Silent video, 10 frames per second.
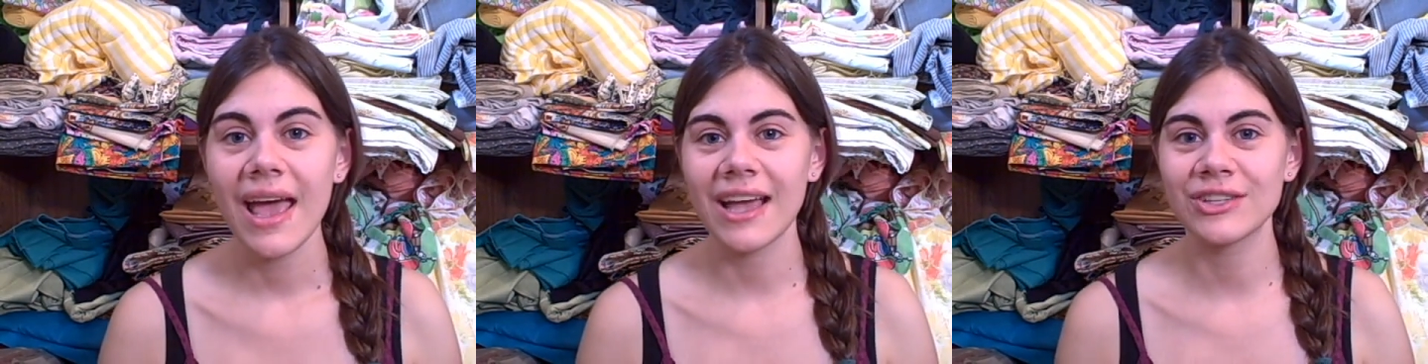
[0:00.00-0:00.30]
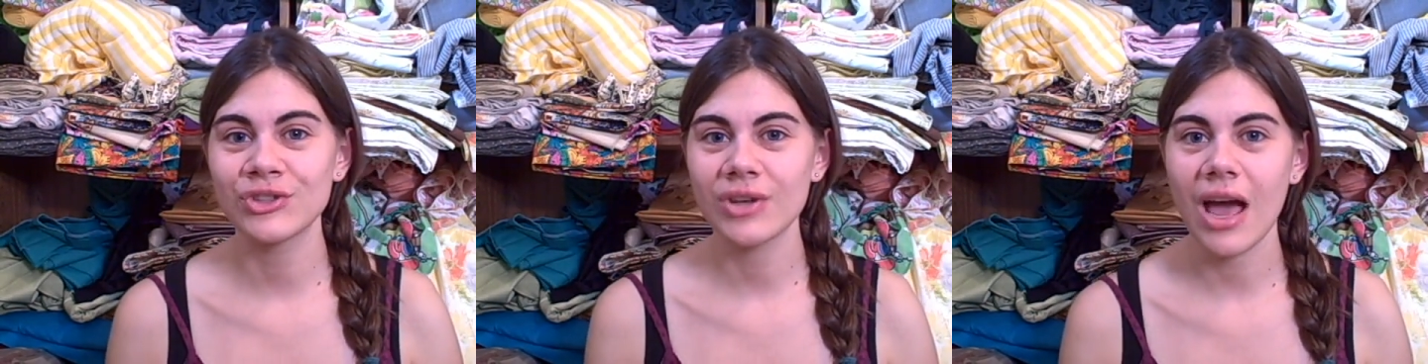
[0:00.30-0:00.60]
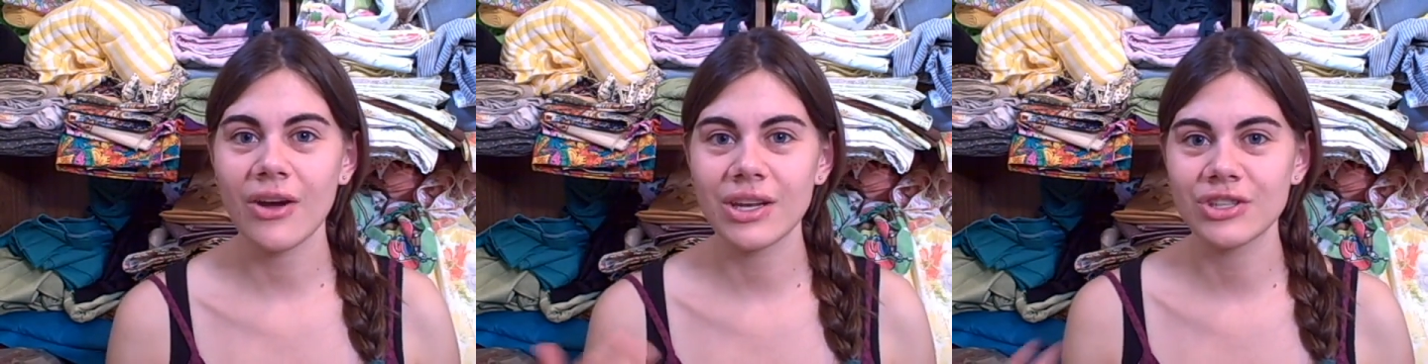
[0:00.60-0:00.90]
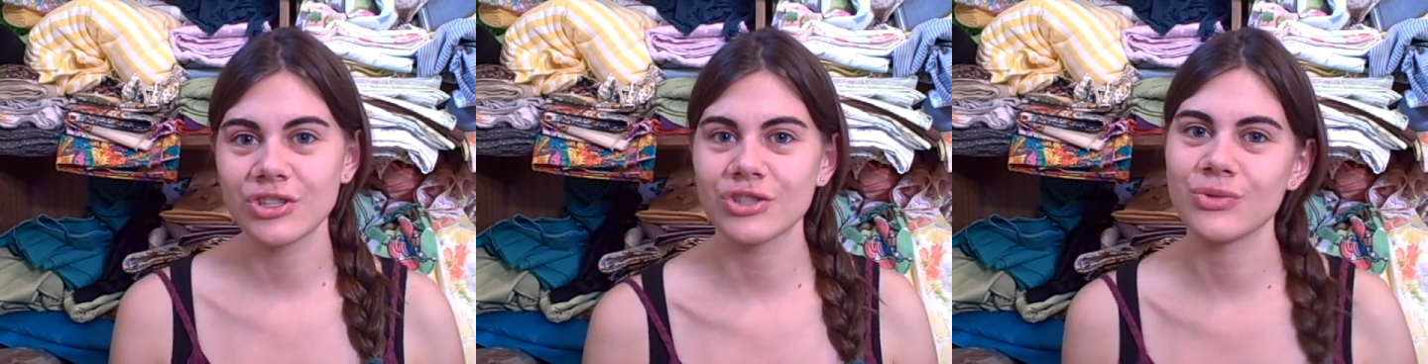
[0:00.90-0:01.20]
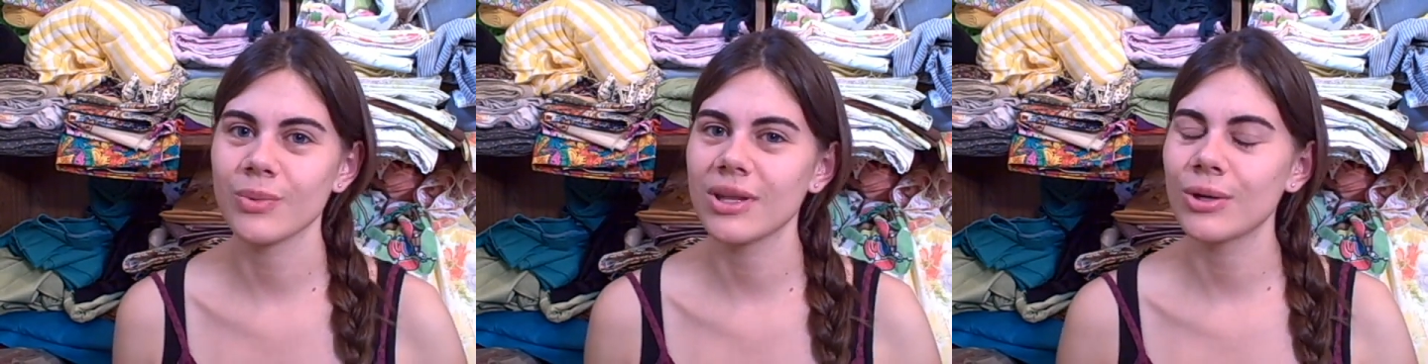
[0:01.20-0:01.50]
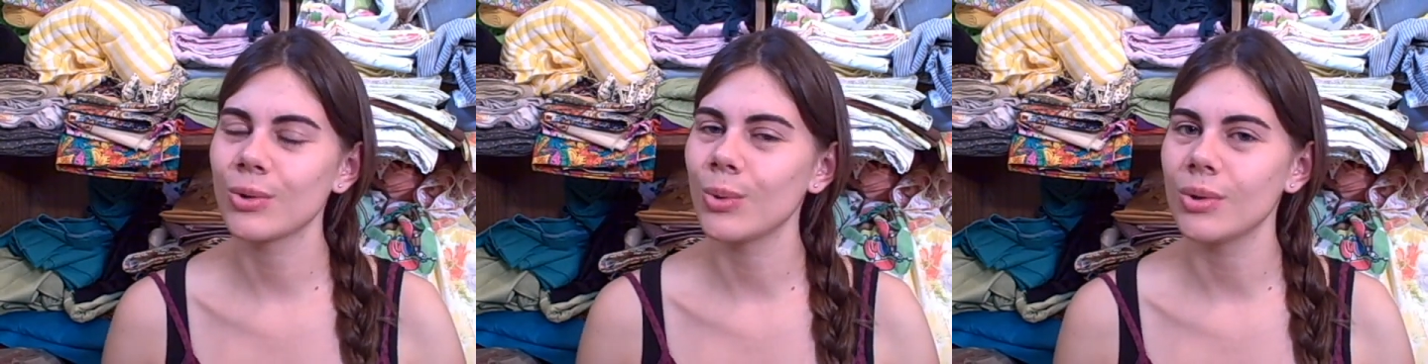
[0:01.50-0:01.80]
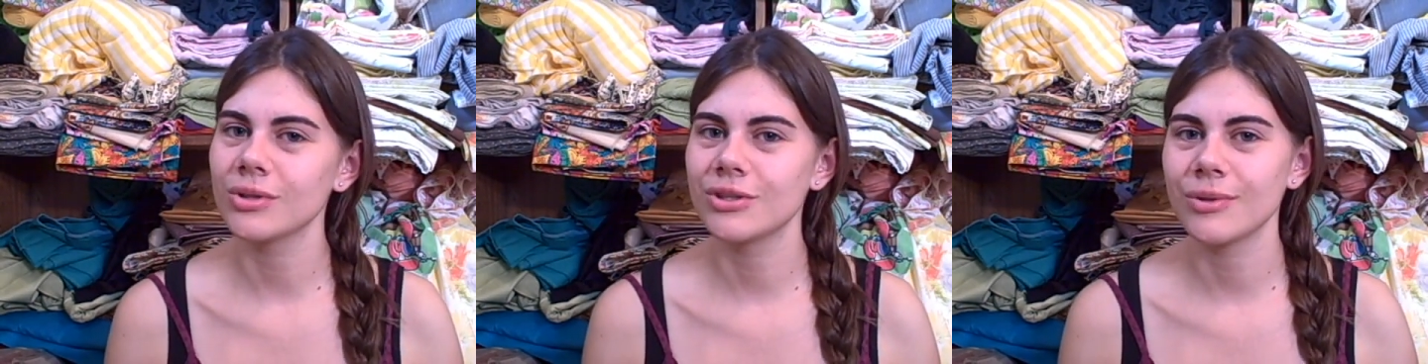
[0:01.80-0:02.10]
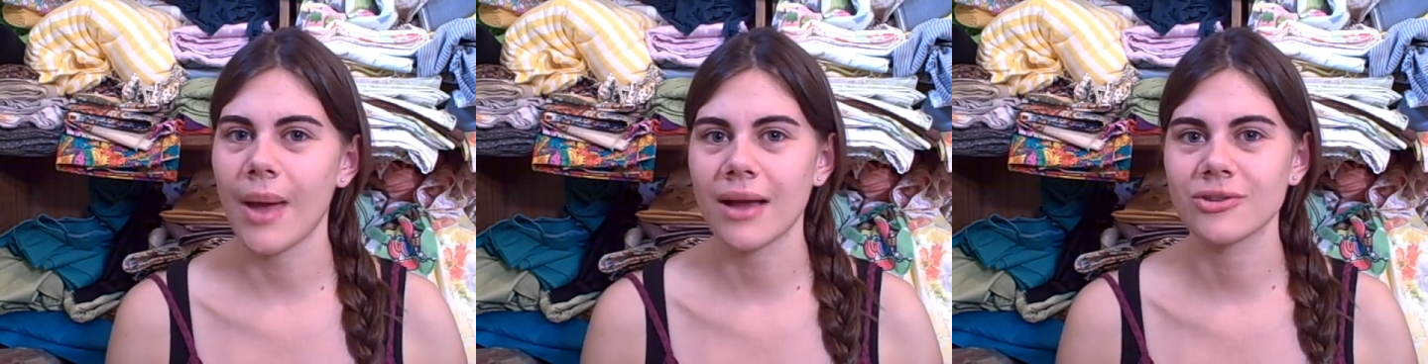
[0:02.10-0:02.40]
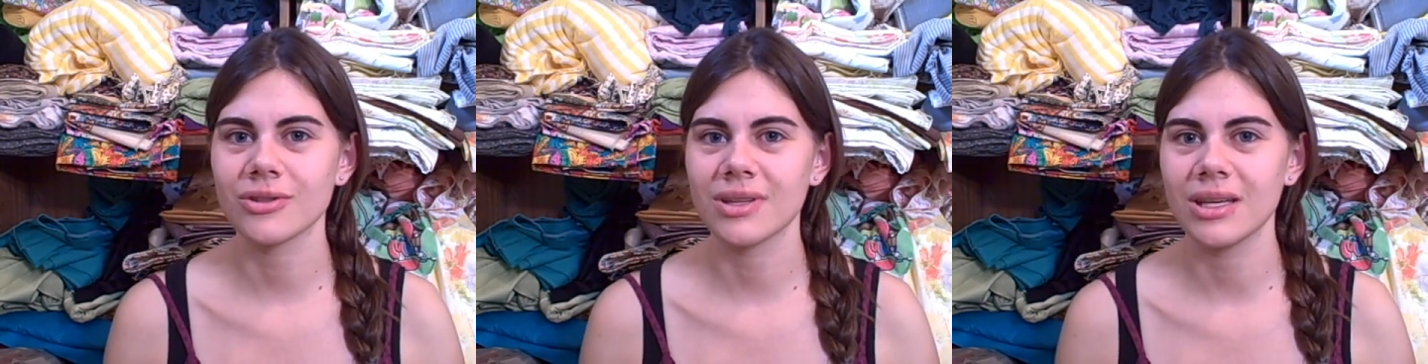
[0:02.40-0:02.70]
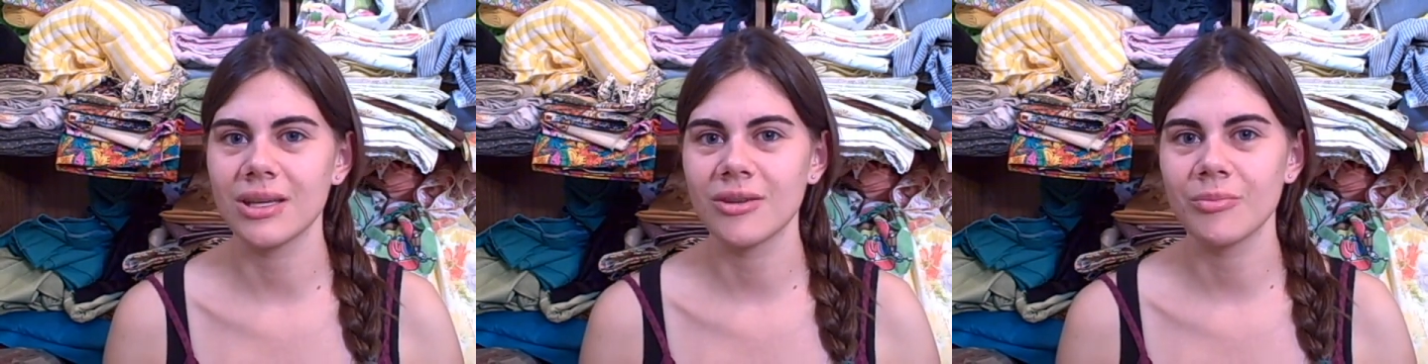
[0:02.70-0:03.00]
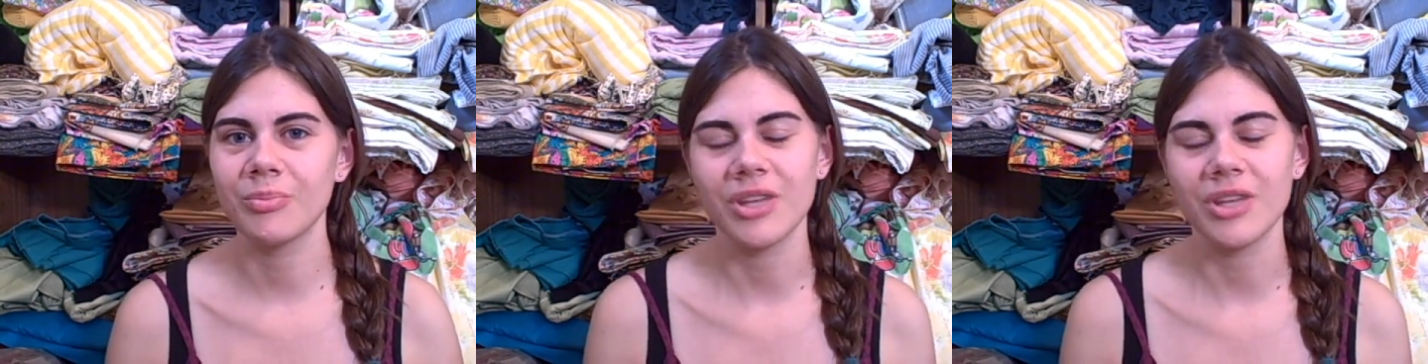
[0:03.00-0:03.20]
and so now it is just really cool to actually